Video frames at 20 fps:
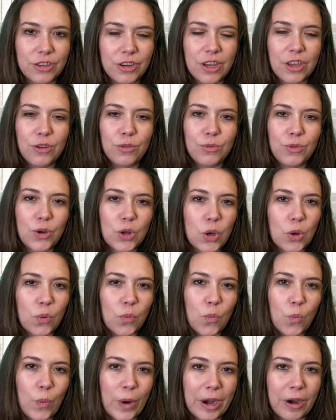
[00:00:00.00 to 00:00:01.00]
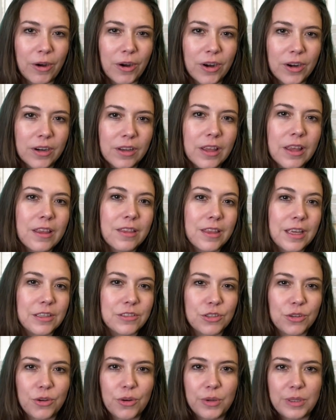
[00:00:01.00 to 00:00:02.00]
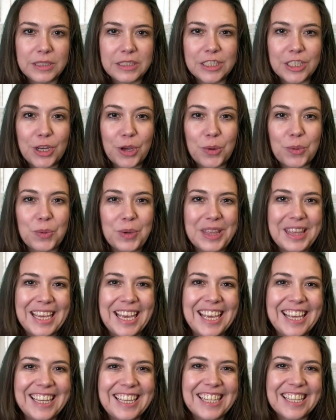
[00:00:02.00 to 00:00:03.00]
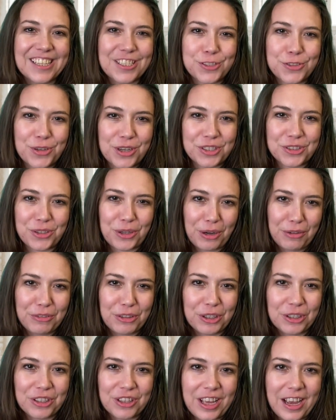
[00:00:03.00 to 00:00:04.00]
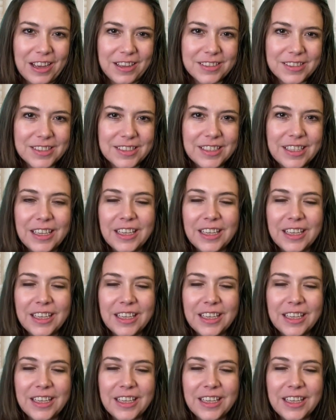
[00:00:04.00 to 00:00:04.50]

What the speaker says: You know where things are going to go within the structure of your class.